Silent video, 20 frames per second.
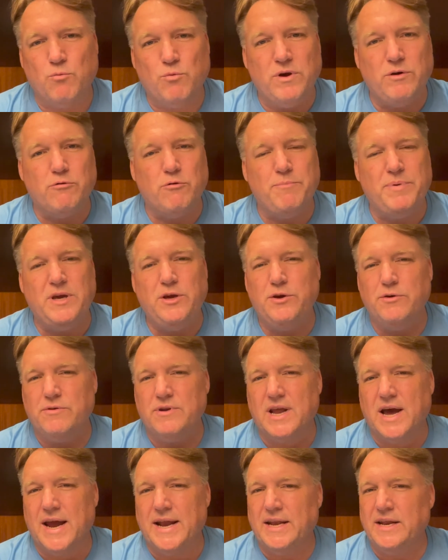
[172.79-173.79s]
we will be
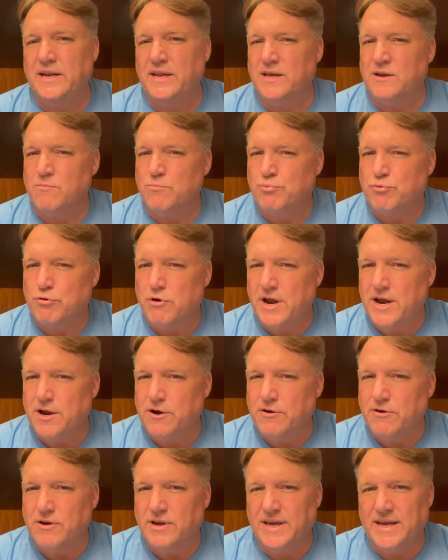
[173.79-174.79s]
united in
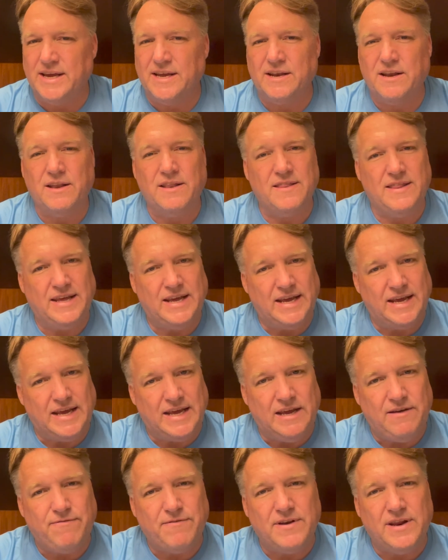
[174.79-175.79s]
prayer in the
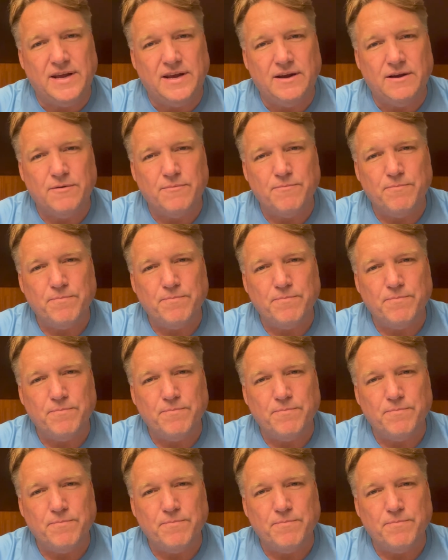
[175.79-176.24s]
evening,